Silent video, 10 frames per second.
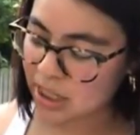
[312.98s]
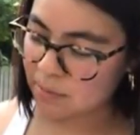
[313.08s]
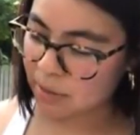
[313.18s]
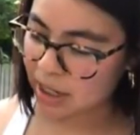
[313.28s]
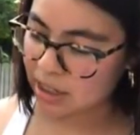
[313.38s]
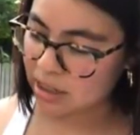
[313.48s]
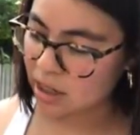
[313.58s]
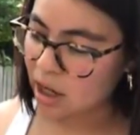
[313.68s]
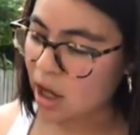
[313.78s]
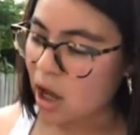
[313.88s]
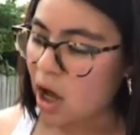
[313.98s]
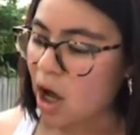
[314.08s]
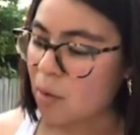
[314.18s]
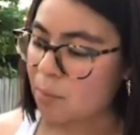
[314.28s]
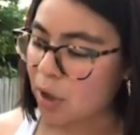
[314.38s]
something, eat it
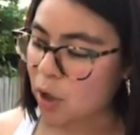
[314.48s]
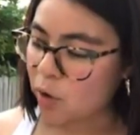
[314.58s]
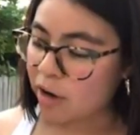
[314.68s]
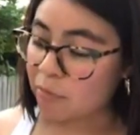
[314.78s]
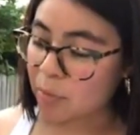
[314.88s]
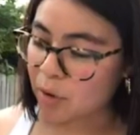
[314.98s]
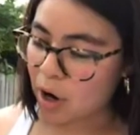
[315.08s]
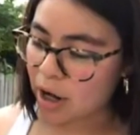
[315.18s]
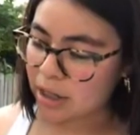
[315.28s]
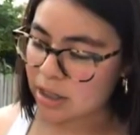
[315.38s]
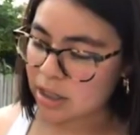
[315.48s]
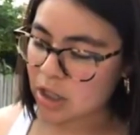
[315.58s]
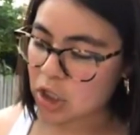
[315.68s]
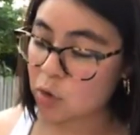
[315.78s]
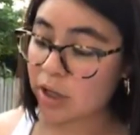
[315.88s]
in the car, like in traffic. Like, no,
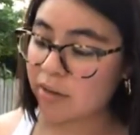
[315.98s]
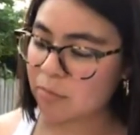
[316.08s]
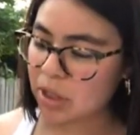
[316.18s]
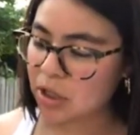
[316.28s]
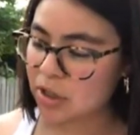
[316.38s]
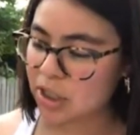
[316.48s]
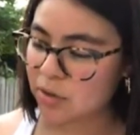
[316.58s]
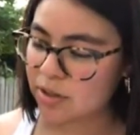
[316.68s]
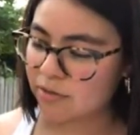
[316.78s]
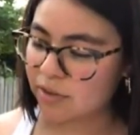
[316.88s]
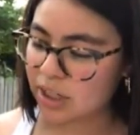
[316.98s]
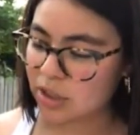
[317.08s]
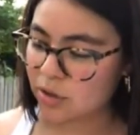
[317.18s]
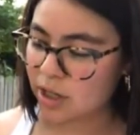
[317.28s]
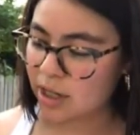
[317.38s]
now I'm able to just
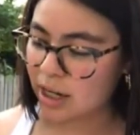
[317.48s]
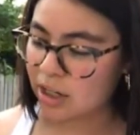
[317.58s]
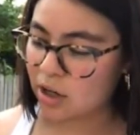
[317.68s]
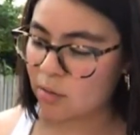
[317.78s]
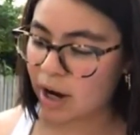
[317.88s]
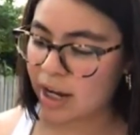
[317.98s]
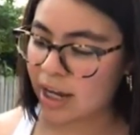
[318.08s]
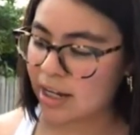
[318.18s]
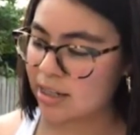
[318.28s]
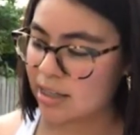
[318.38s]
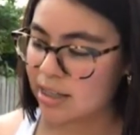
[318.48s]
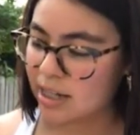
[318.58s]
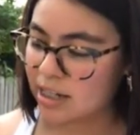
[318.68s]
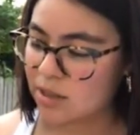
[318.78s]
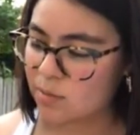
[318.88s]
enjoy that time
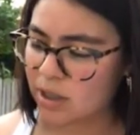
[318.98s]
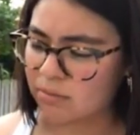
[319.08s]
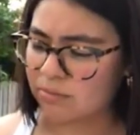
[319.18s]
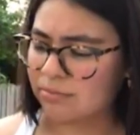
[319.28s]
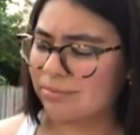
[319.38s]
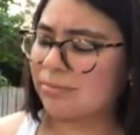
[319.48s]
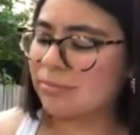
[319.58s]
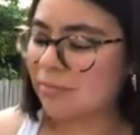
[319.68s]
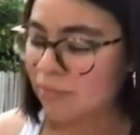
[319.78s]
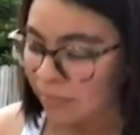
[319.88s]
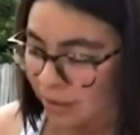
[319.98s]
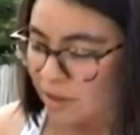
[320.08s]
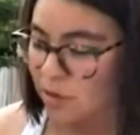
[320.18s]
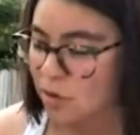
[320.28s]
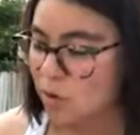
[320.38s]
and just
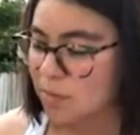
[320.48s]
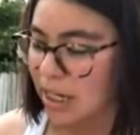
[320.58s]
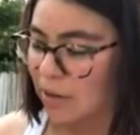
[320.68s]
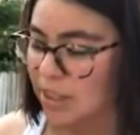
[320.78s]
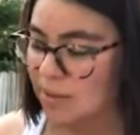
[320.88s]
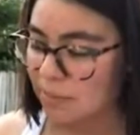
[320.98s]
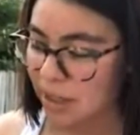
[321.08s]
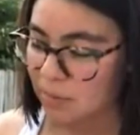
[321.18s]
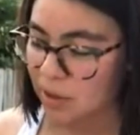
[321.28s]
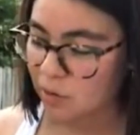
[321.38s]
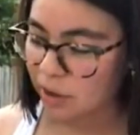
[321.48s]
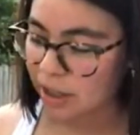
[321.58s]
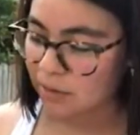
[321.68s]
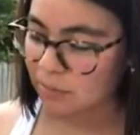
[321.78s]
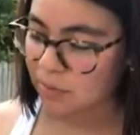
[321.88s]
like take it slow.
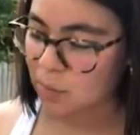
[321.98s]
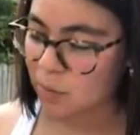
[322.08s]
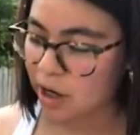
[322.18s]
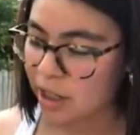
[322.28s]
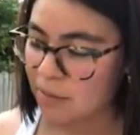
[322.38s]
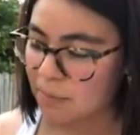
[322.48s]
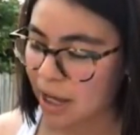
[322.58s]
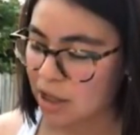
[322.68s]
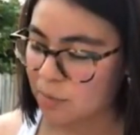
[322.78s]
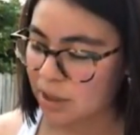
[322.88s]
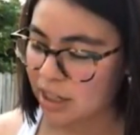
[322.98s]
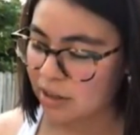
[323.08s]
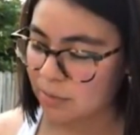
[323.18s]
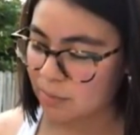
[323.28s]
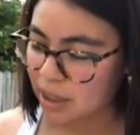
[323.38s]
Like, this has been such
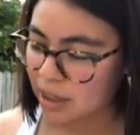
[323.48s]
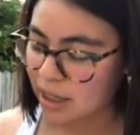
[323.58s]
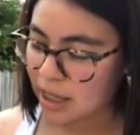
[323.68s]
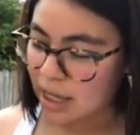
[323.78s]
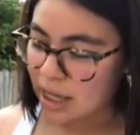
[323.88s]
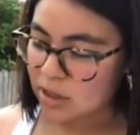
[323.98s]
a